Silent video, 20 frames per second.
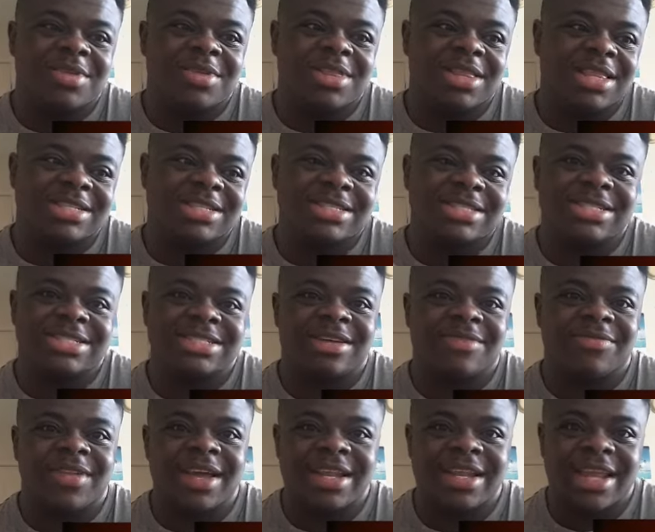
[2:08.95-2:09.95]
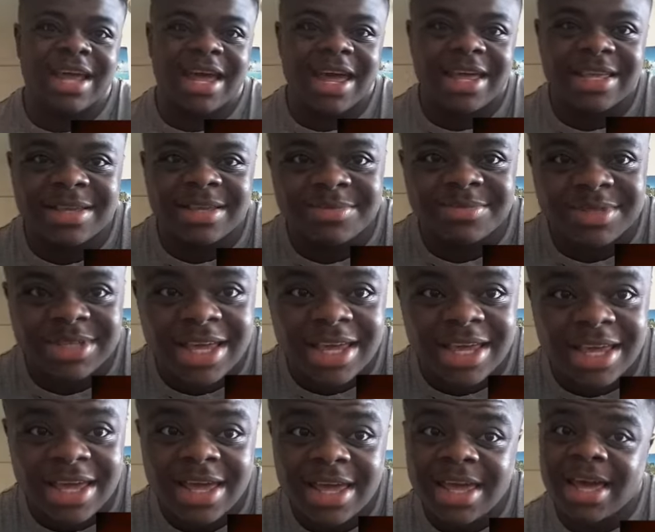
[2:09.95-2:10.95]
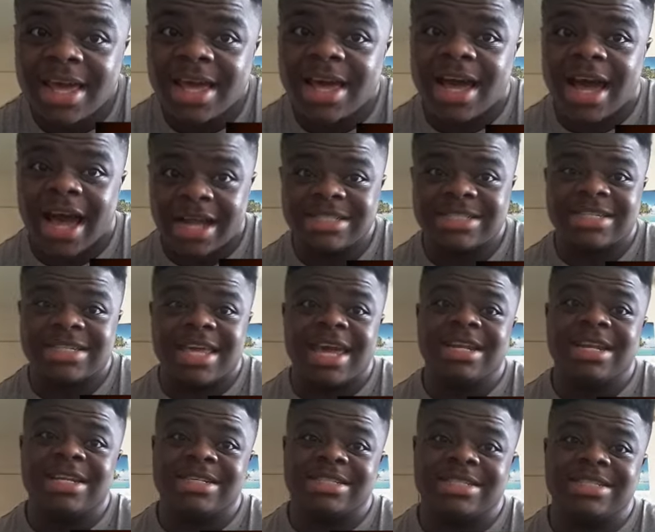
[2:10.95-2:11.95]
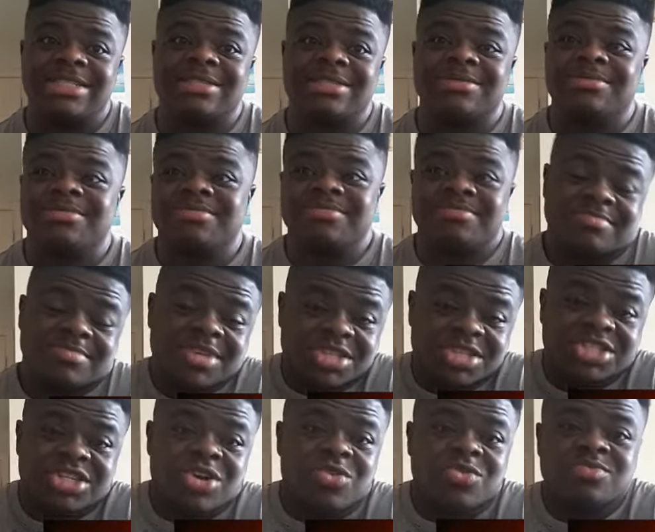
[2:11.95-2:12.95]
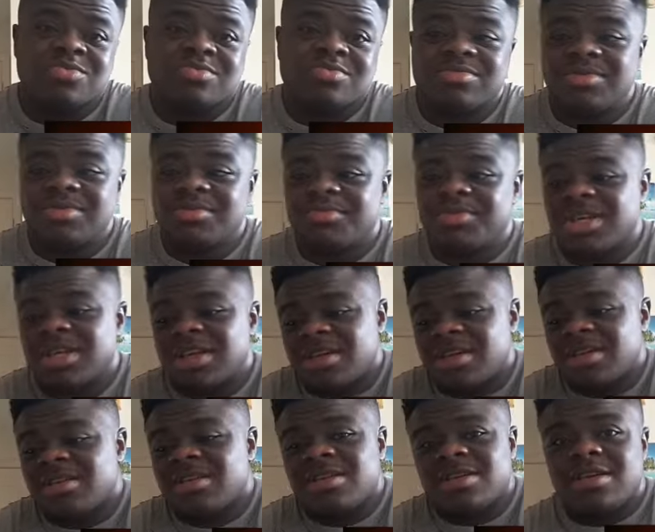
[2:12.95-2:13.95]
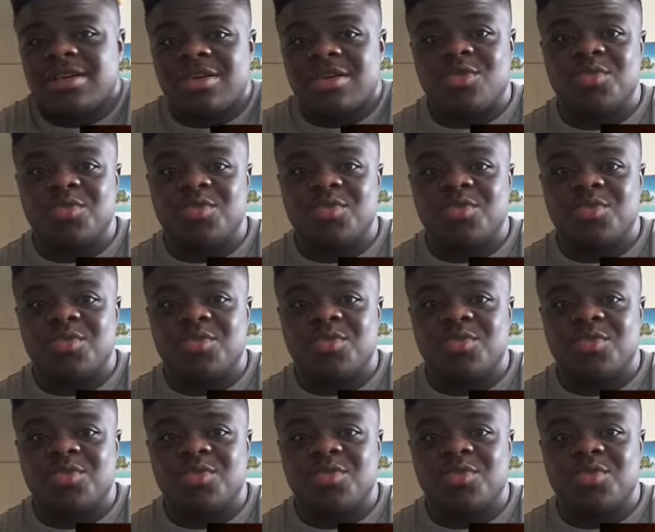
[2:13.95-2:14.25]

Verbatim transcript: I don't really listen to stuff like that. You know what I'm saying? I just came to see some a show. You know I'm saying?